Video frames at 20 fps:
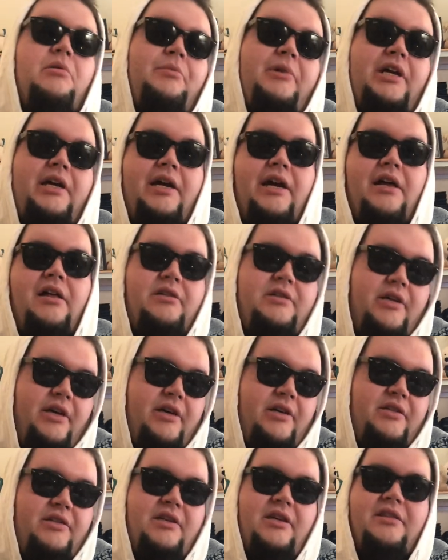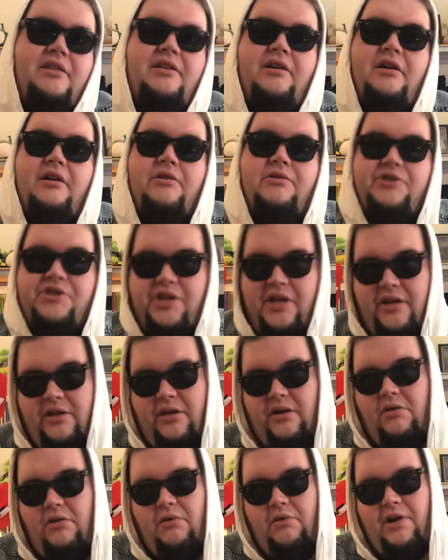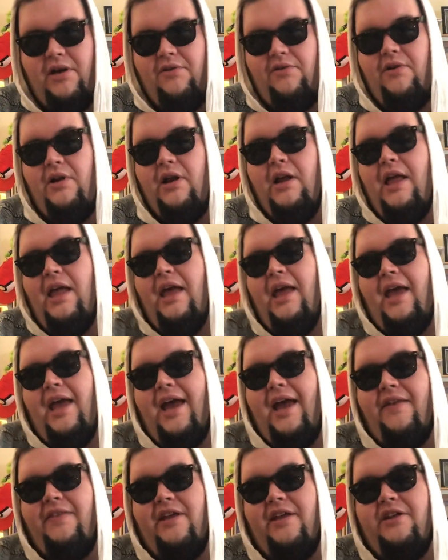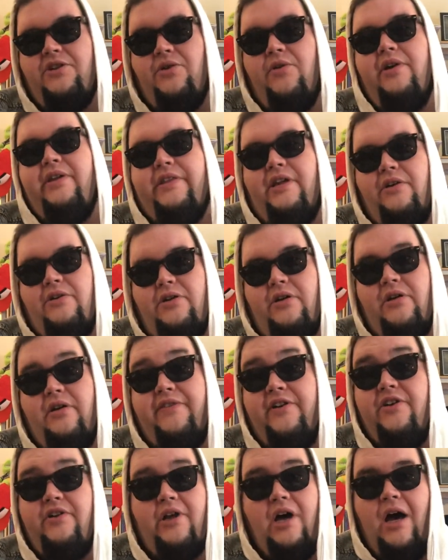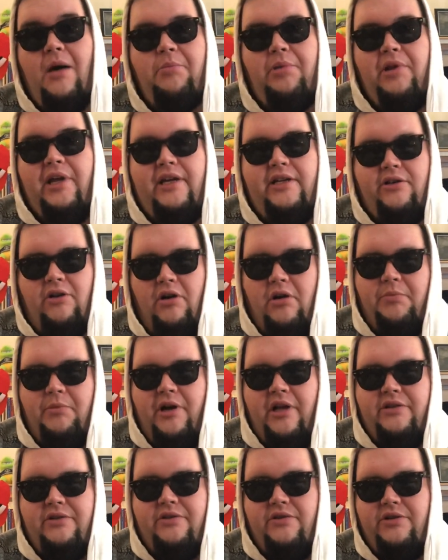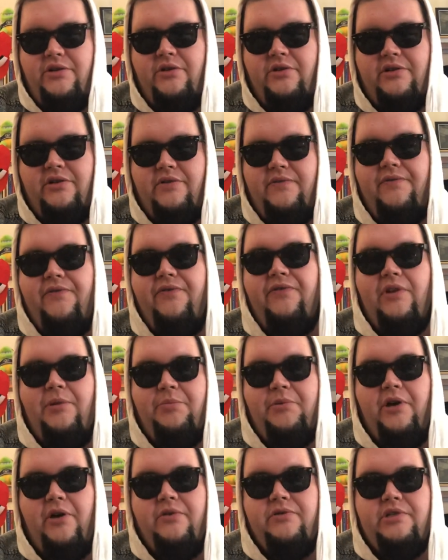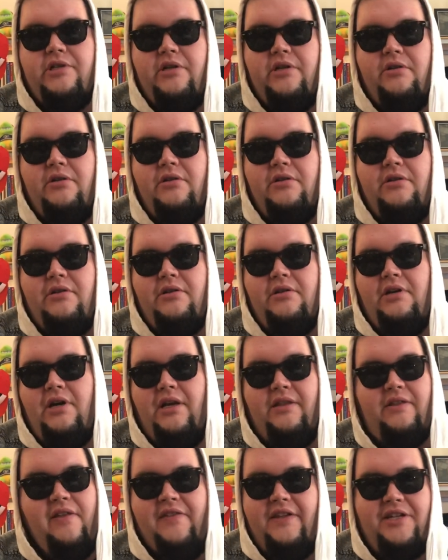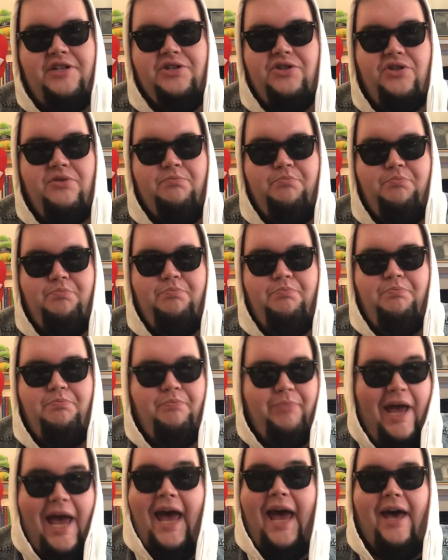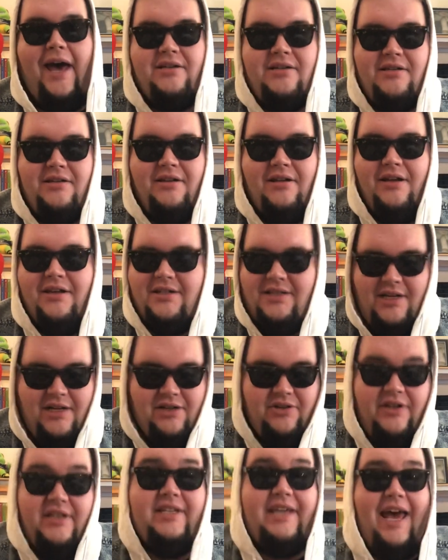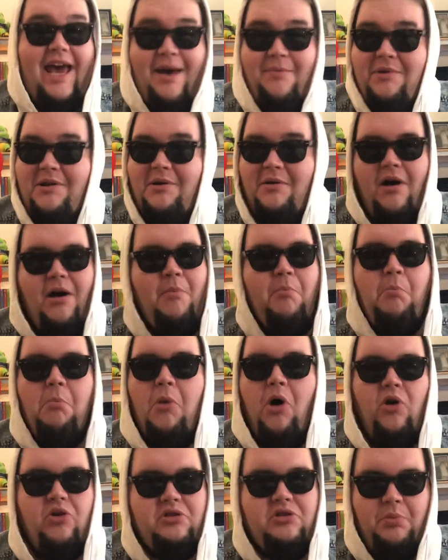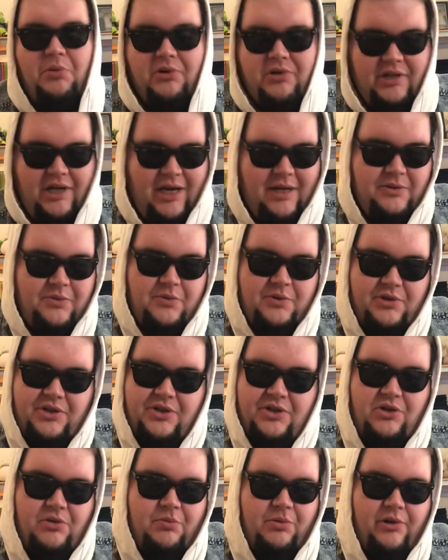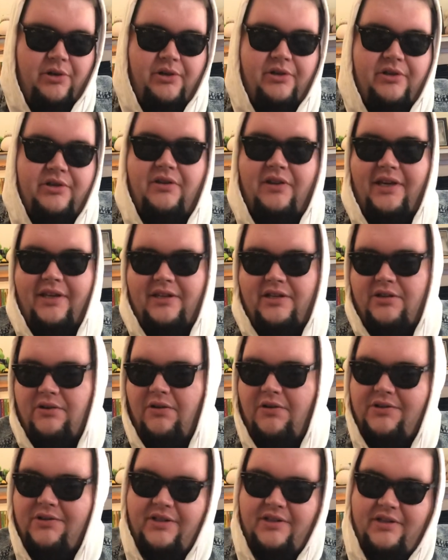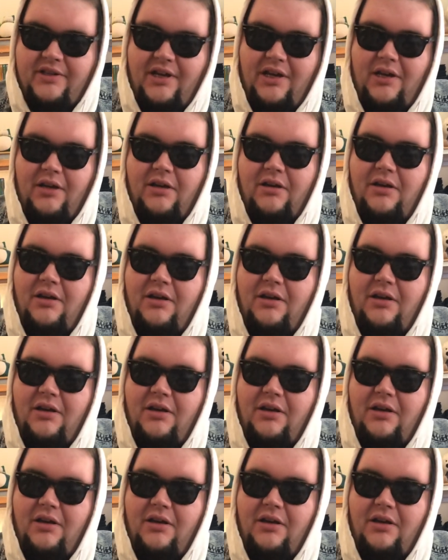make Galatea, set the Crescendo or whatever, and then during their turn, if they're not playing Dark Monsters, you just flip Goes in, and then they just pass, essentially. It's happened multiple times, which is super good. So like this card's insane.